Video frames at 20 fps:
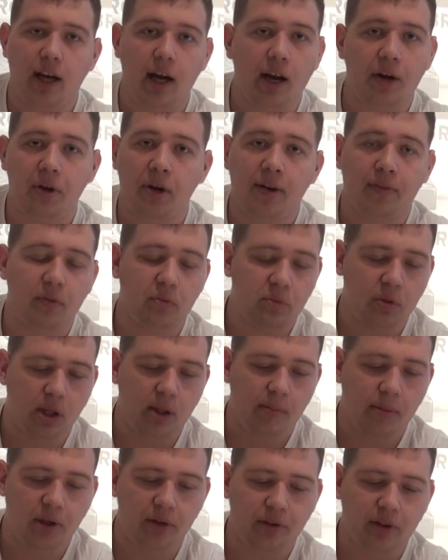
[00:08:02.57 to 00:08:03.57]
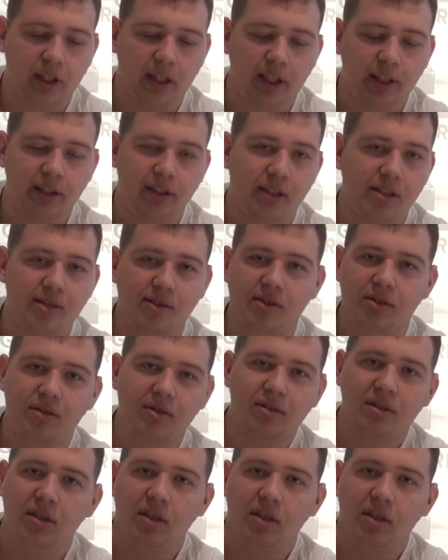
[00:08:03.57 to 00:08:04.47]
I don't have to worry about that. It's